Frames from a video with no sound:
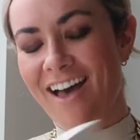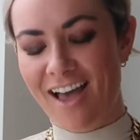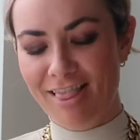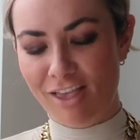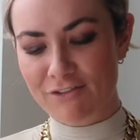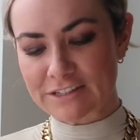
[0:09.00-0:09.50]
I
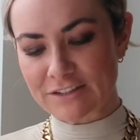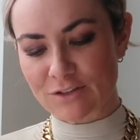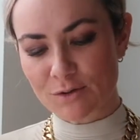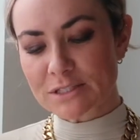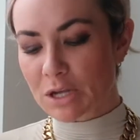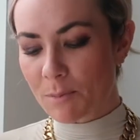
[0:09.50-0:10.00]
love it
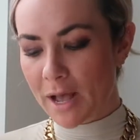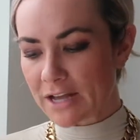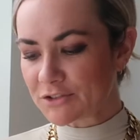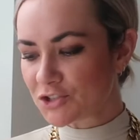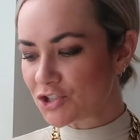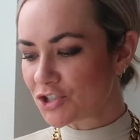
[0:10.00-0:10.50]
so, so
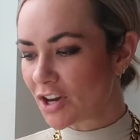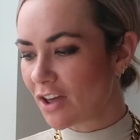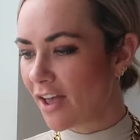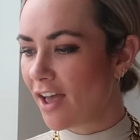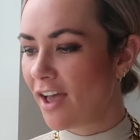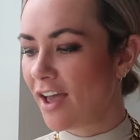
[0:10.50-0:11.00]
much.
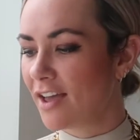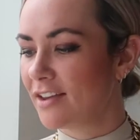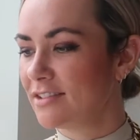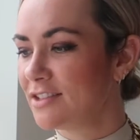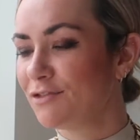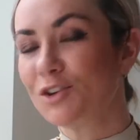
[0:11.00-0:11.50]

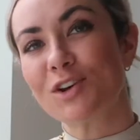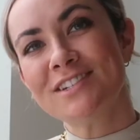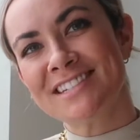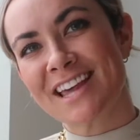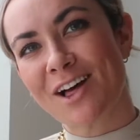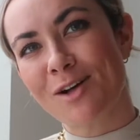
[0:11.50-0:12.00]
And if you
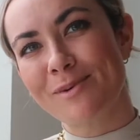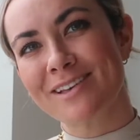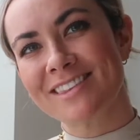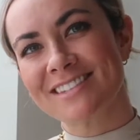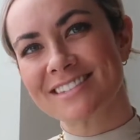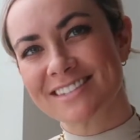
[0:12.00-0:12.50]
couldn't tell by
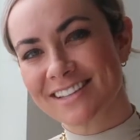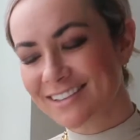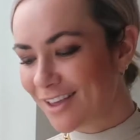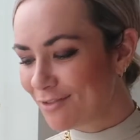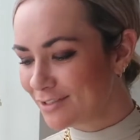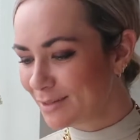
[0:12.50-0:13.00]
this
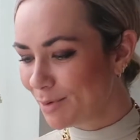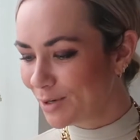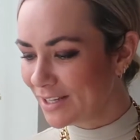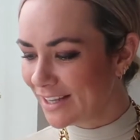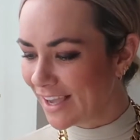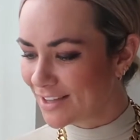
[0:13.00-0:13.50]
lovely
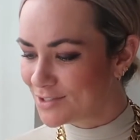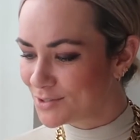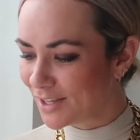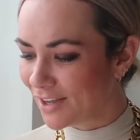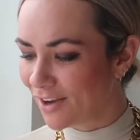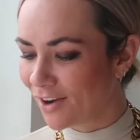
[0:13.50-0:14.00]
burning candle
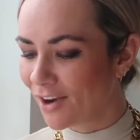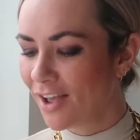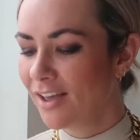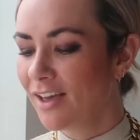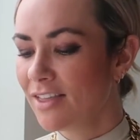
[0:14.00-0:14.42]
here,